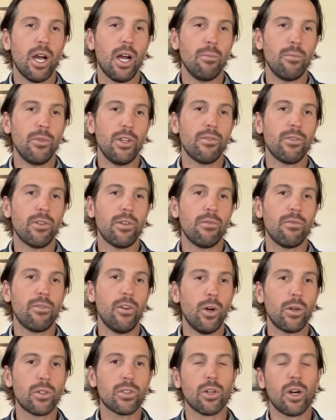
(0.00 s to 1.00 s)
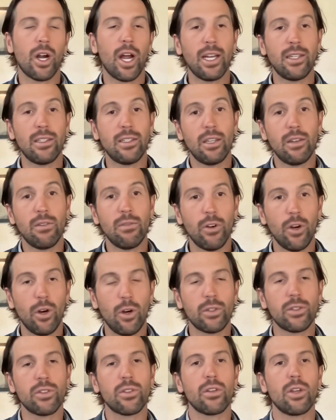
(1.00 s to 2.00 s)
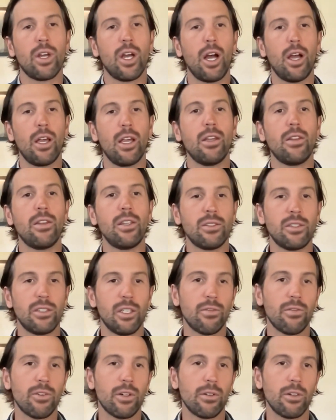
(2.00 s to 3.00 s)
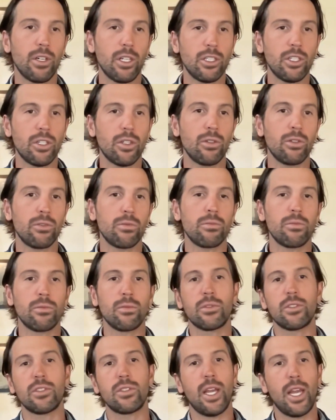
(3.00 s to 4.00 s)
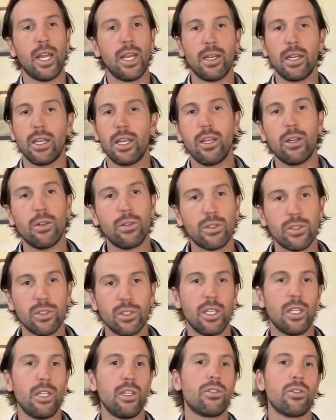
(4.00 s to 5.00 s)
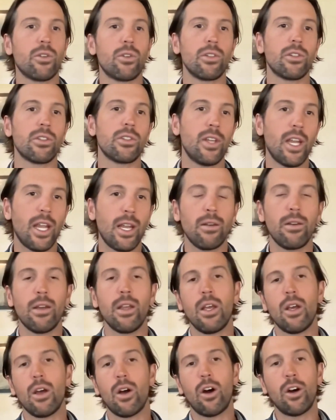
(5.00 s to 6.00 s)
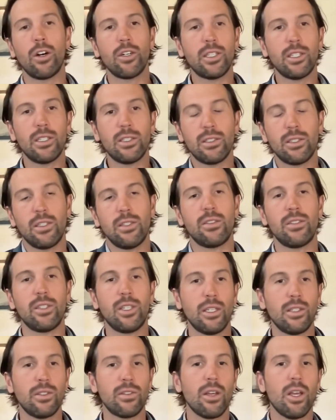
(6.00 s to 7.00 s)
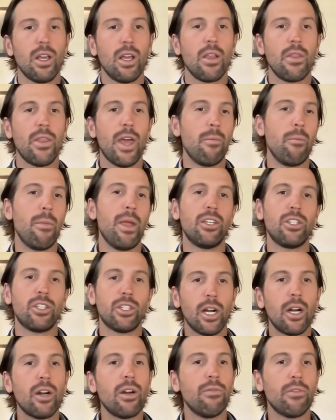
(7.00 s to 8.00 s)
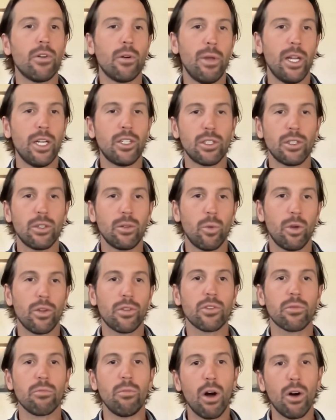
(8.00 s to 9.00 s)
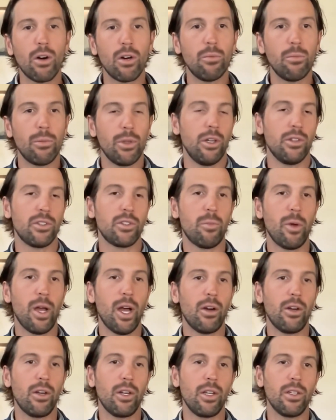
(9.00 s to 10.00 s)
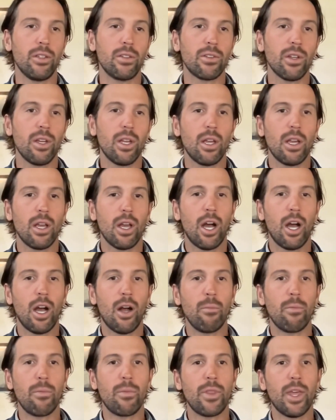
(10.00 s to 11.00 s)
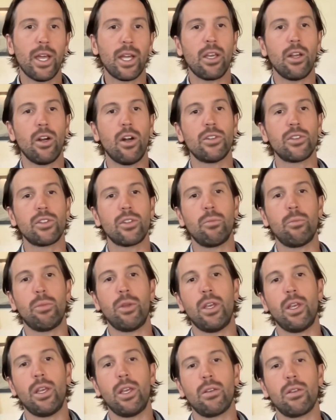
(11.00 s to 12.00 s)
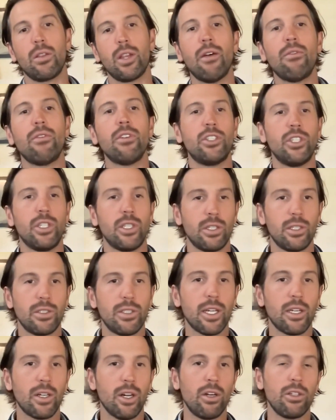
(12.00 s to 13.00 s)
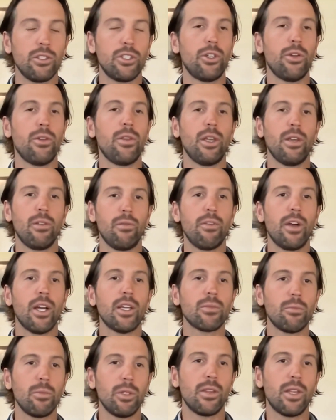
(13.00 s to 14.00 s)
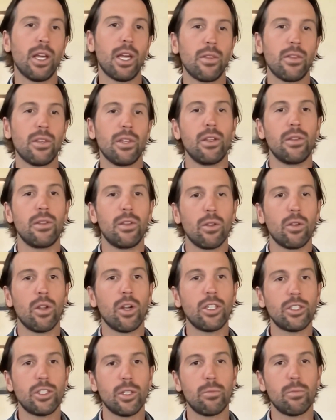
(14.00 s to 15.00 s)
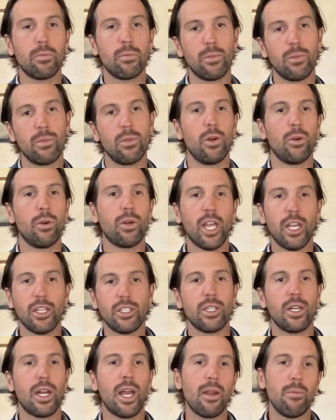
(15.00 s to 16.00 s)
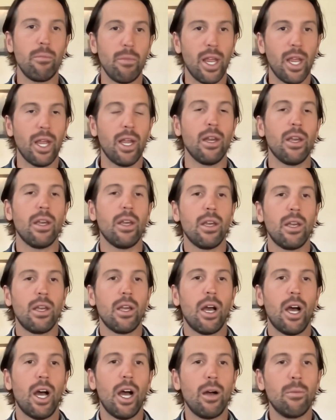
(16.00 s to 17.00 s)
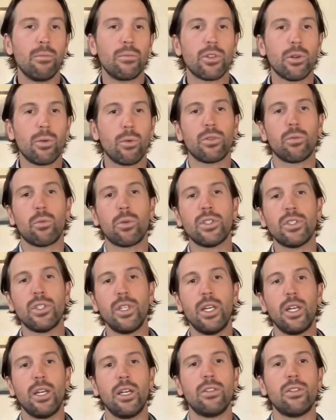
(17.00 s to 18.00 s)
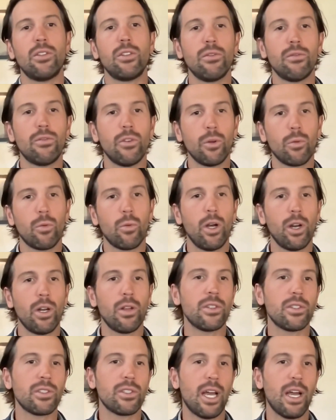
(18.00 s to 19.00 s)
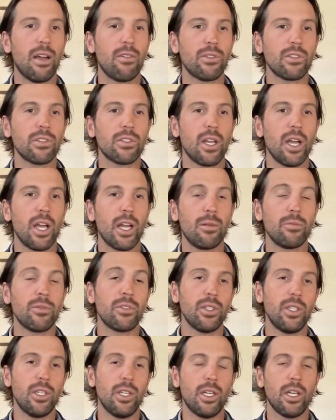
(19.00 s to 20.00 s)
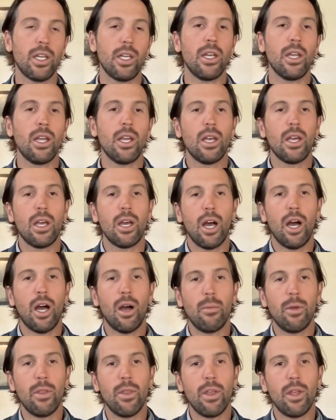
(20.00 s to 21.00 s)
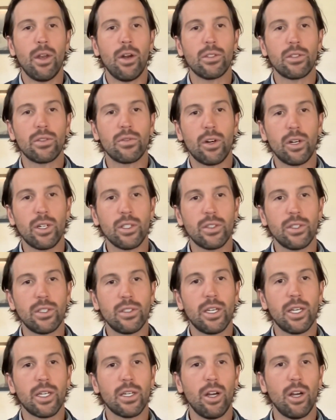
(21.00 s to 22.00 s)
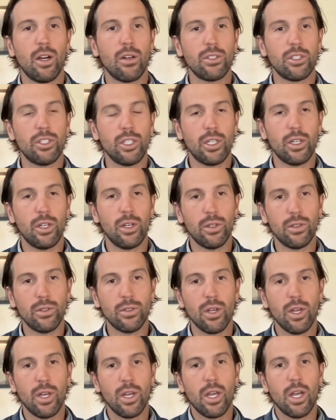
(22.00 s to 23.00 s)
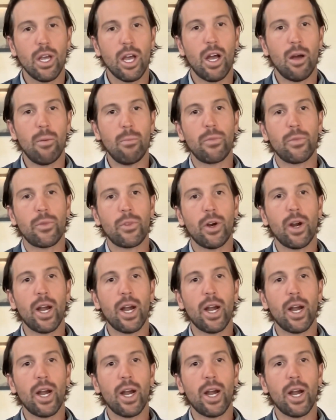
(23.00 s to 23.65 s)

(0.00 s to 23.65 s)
different folks or IT folks in these different regional state EOCs or state RTCCs that may share information with smaller municipalities that can also be leveraging the technology or the investment that the larger location had made. So we're seeing it in twofold. One, on the staffing side, I'm seeing it. And then as far as the technology goes, they're